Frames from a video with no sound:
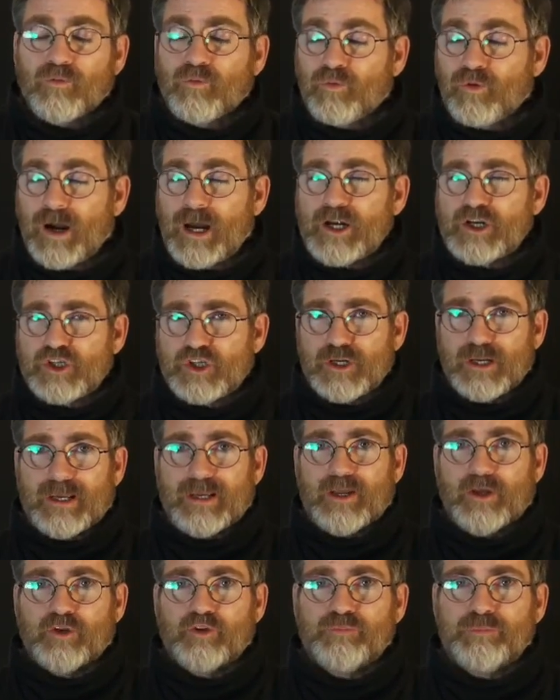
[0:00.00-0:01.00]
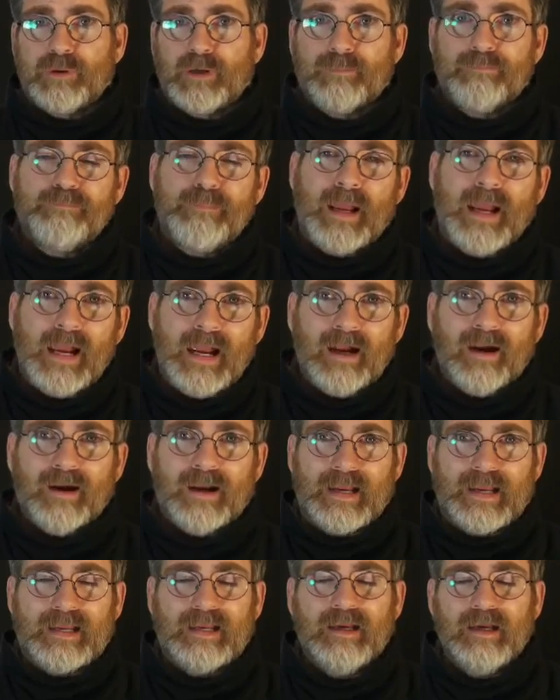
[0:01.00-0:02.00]
Russia is
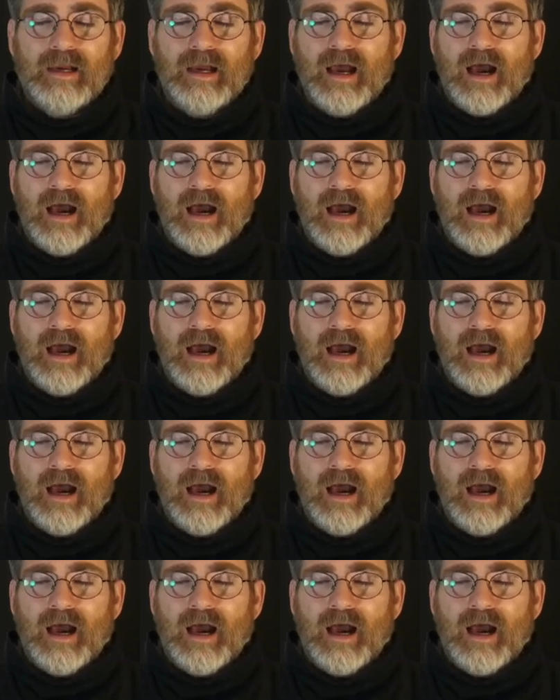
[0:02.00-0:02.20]
preparing,